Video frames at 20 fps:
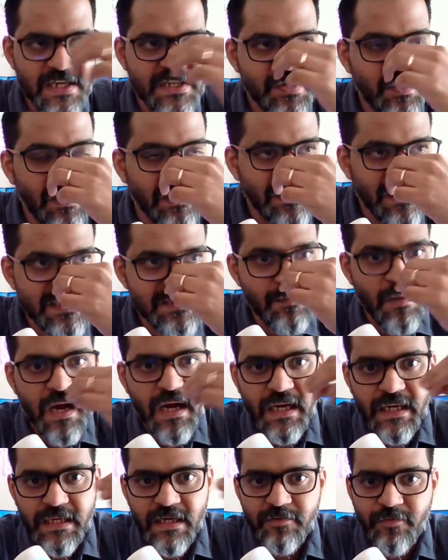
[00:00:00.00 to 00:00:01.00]
So ashwagandha is
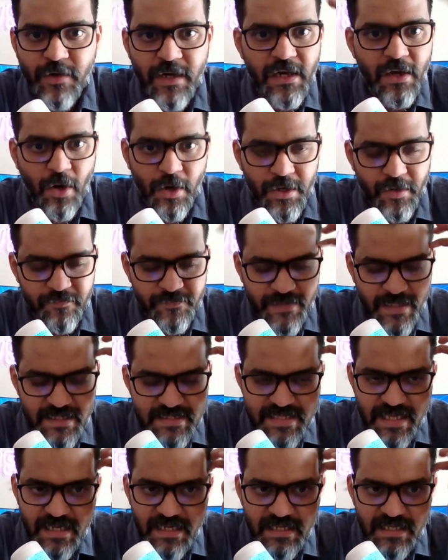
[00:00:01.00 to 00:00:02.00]
marketed yeah. for a lot of
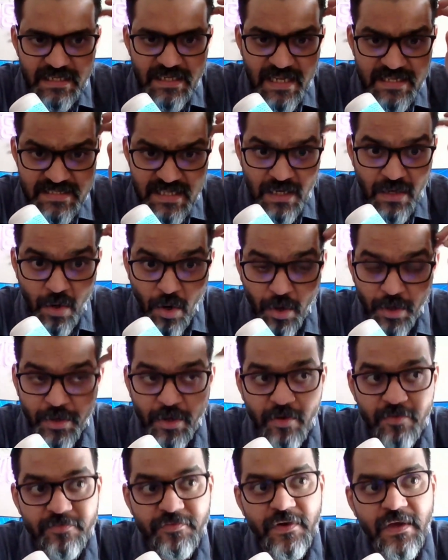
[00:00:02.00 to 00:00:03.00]
things, and it has a
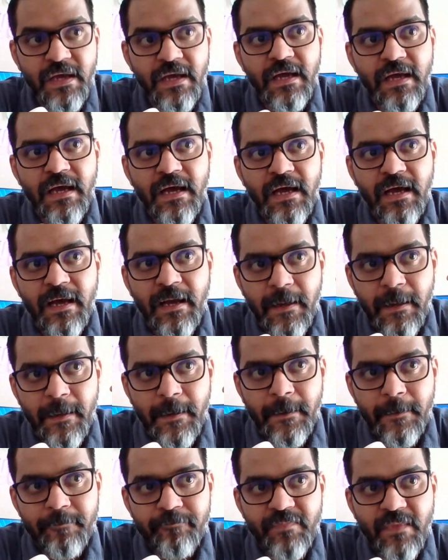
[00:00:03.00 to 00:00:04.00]
lot of
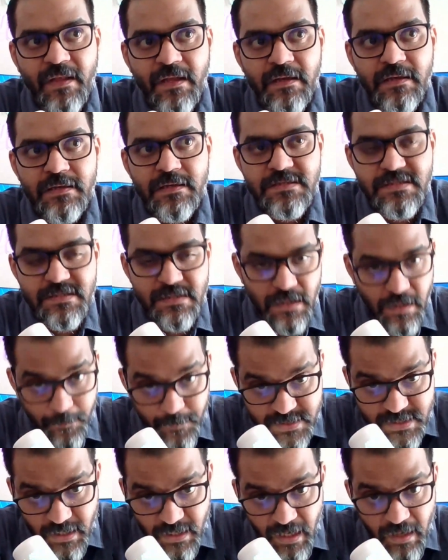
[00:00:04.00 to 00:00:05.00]
um,
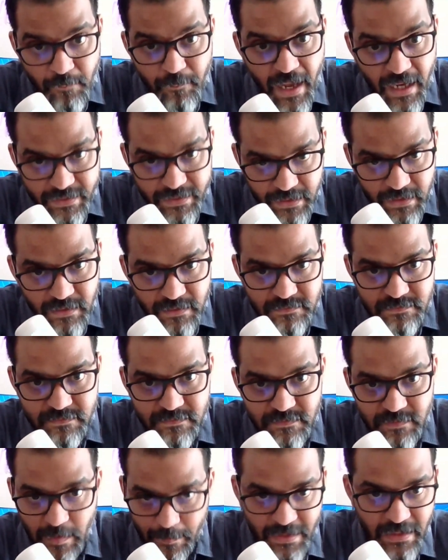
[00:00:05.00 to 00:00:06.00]
scriptural backing
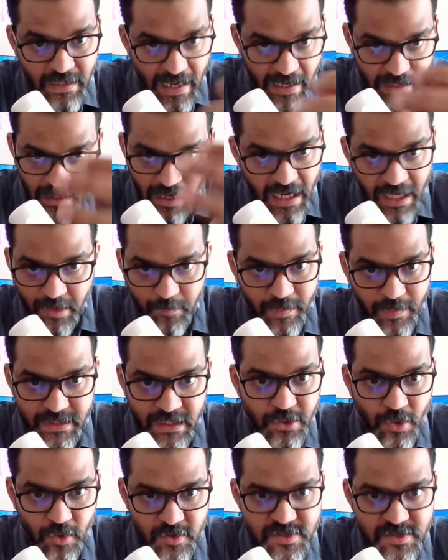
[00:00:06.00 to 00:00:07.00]
I mean,
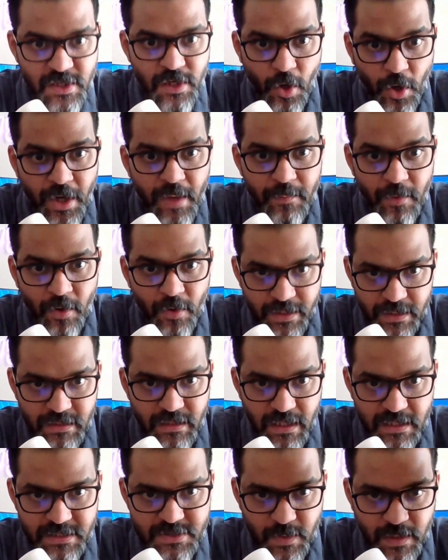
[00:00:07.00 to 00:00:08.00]
Ayurveda talks a lot about
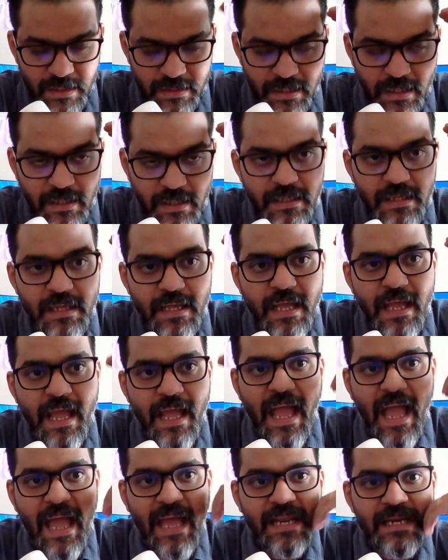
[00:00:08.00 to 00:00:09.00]
it, ashwagandha,
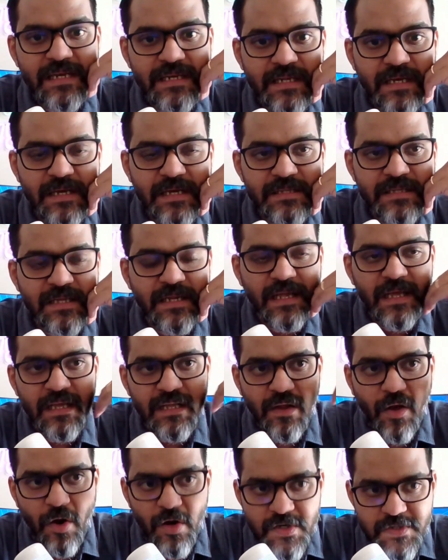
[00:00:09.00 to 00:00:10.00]
and uh, there
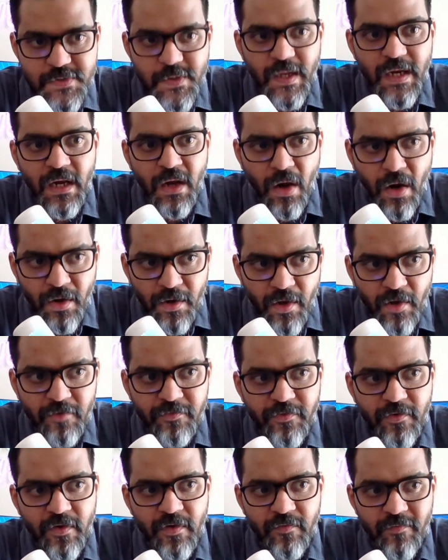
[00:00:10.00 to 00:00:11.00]
are also a lot
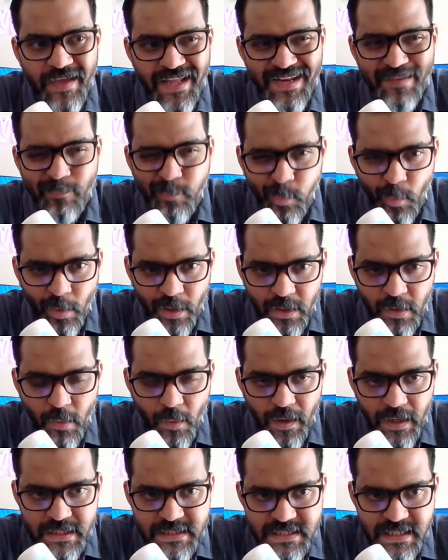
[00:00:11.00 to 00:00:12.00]
of very poor
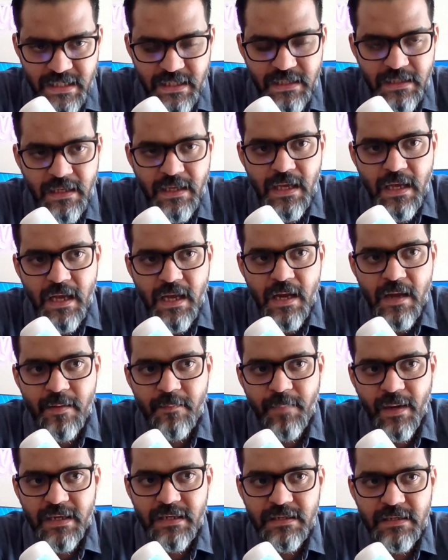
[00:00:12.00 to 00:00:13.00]
quality
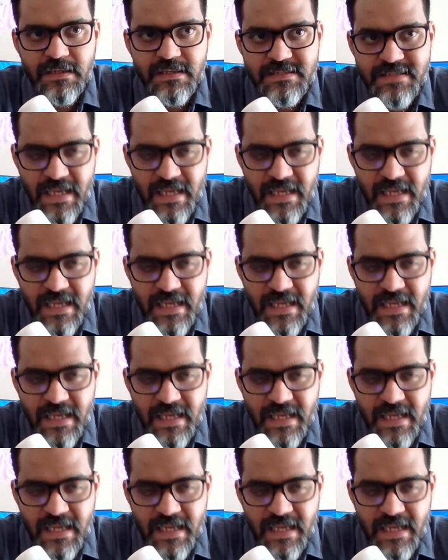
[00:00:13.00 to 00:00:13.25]
uh, but